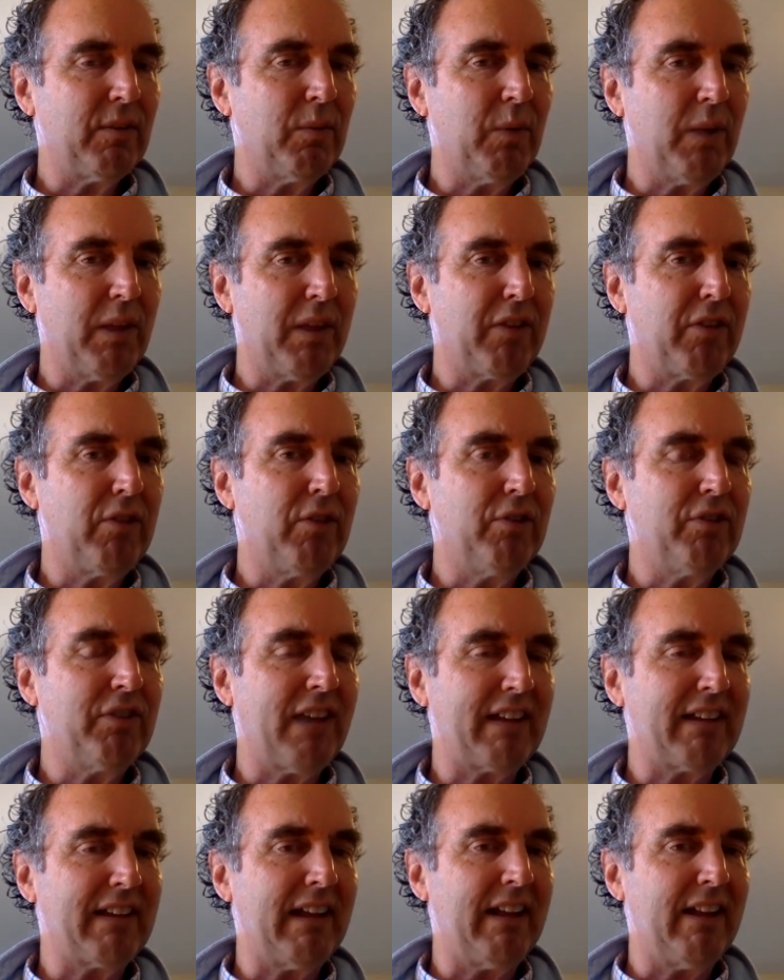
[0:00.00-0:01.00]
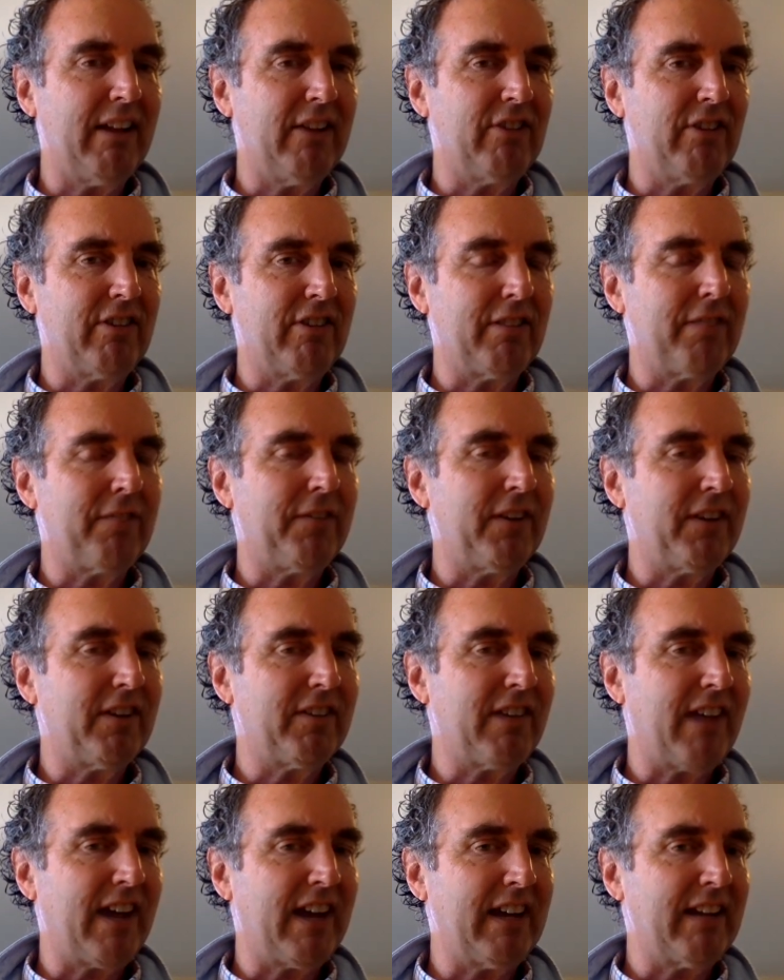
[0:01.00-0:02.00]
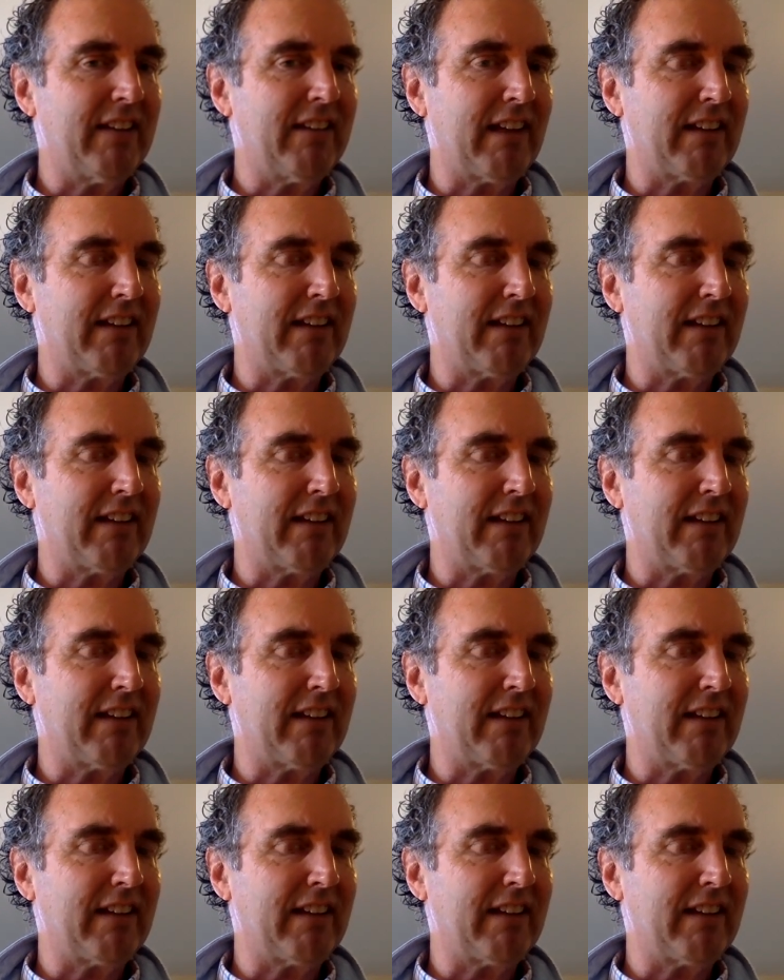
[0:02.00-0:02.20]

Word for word: with new technologies and for designing